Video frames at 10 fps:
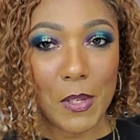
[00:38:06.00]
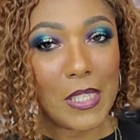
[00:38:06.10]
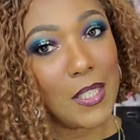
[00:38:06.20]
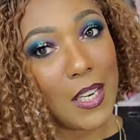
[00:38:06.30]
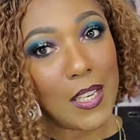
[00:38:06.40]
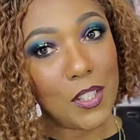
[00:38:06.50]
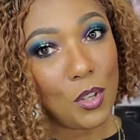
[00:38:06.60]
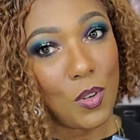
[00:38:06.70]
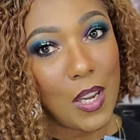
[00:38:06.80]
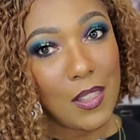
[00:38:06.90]
me today to
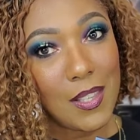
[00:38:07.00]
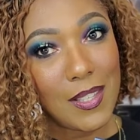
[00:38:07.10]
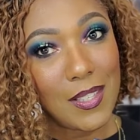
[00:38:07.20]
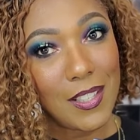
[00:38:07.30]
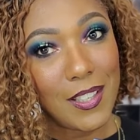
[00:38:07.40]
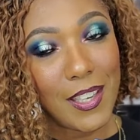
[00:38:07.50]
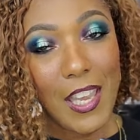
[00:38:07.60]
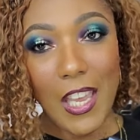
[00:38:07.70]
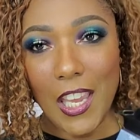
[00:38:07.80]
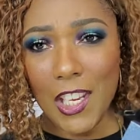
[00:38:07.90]
create this look
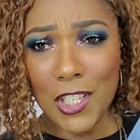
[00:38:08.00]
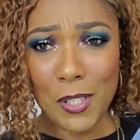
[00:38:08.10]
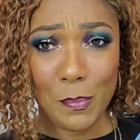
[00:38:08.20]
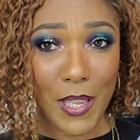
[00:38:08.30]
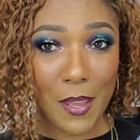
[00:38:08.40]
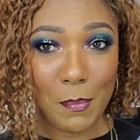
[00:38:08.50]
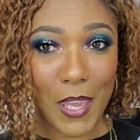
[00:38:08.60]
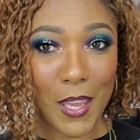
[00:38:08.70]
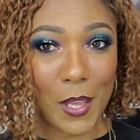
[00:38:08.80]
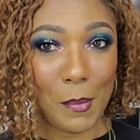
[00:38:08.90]
and just playing
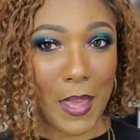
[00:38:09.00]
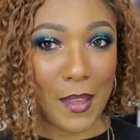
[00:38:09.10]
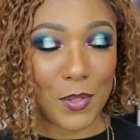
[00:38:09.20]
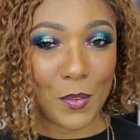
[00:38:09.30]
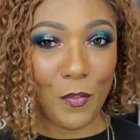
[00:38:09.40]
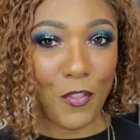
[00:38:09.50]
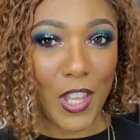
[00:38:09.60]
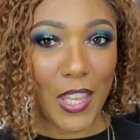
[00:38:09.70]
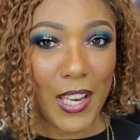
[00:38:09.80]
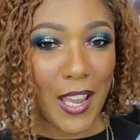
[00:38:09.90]
makeup, have some
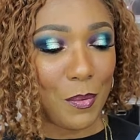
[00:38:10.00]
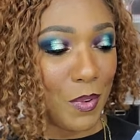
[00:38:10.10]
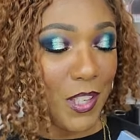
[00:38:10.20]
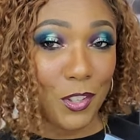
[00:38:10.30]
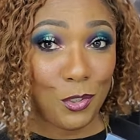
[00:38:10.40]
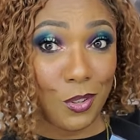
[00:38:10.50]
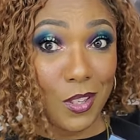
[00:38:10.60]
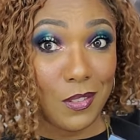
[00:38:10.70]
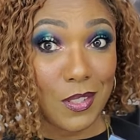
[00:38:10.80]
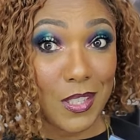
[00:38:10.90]
fun. I really enjoyed
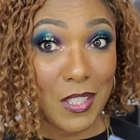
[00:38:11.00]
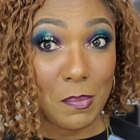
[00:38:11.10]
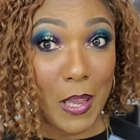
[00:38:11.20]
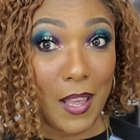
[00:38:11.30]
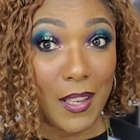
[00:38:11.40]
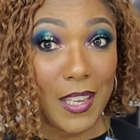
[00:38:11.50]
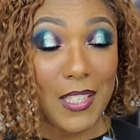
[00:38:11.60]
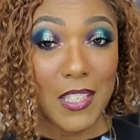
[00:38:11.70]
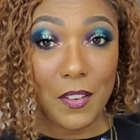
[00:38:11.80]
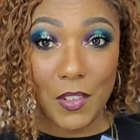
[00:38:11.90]
using this
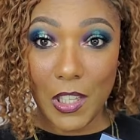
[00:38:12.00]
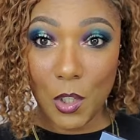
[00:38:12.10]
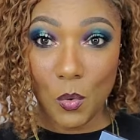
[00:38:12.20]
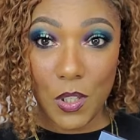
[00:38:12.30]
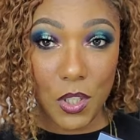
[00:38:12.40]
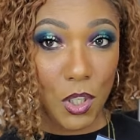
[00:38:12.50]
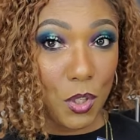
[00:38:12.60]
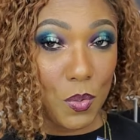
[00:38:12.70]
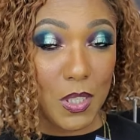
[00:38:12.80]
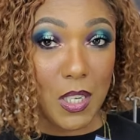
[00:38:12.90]
palette. Definitely going to
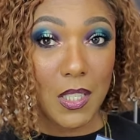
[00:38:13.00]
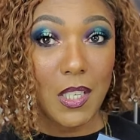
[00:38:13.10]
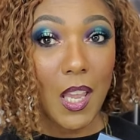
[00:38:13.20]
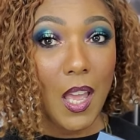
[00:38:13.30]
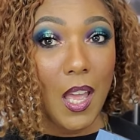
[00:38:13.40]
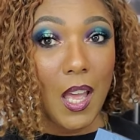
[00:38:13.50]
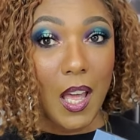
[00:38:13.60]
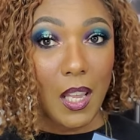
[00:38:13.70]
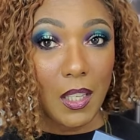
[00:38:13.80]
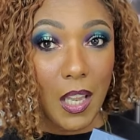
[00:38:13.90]
use it
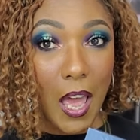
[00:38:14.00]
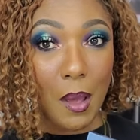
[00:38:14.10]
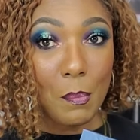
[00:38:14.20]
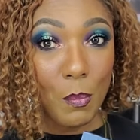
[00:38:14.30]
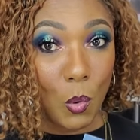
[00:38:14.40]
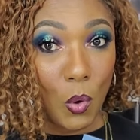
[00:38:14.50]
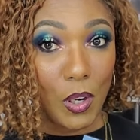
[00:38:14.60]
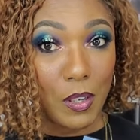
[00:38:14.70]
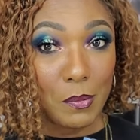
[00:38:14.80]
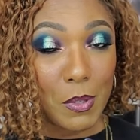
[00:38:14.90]
a lot
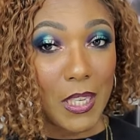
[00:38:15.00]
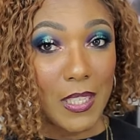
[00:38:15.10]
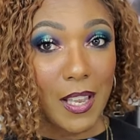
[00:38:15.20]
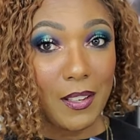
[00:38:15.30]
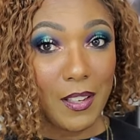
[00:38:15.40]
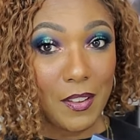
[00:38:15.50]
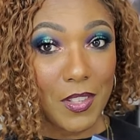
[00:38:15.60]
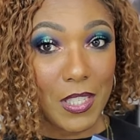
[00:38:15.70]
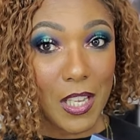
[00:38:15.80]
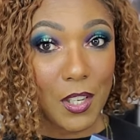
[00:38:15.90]
more because I love
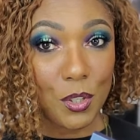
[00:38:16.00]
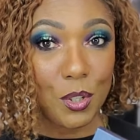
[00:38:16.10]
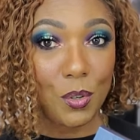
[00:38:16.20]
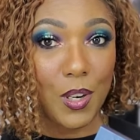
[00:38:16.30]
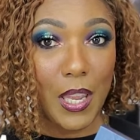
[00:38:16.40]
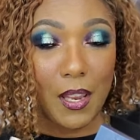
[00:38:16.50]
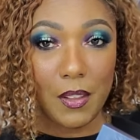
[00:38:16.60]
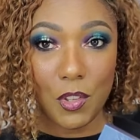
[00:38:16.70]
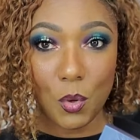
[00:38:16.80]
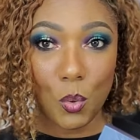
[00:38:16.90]
this color story. I
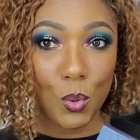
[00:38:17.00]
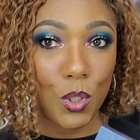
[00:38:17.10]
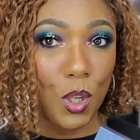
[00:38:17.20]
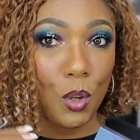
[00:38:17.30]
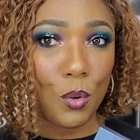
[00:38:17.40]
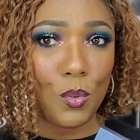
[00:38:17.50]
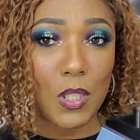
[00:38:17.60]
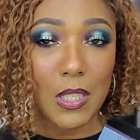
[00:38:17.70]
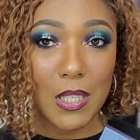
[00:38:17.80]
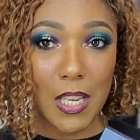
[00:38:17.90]
love the cool
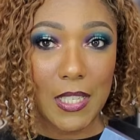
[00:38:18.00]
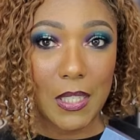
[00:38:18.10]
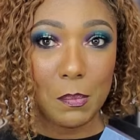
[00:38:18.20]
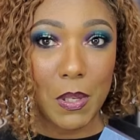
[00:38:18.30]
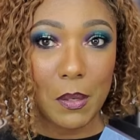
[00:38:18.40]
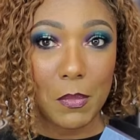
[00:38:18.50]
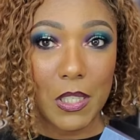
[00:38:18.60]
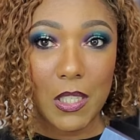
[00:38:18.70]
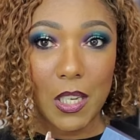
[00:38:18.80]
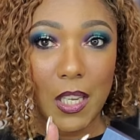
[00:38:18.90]
tones. It's nicely
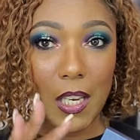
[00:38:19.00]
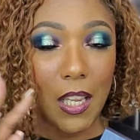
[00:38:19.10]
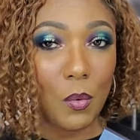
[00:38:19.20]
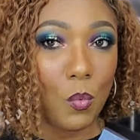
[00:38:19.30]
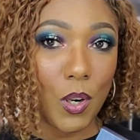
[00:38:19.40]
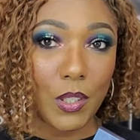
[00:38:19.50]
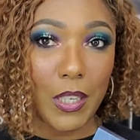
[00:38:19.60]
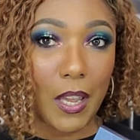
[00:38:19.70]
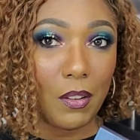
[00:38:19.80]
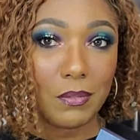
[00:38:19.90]
pigmented. It worked
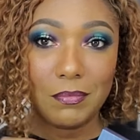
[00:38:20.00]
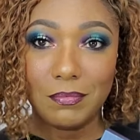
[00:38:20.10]
out,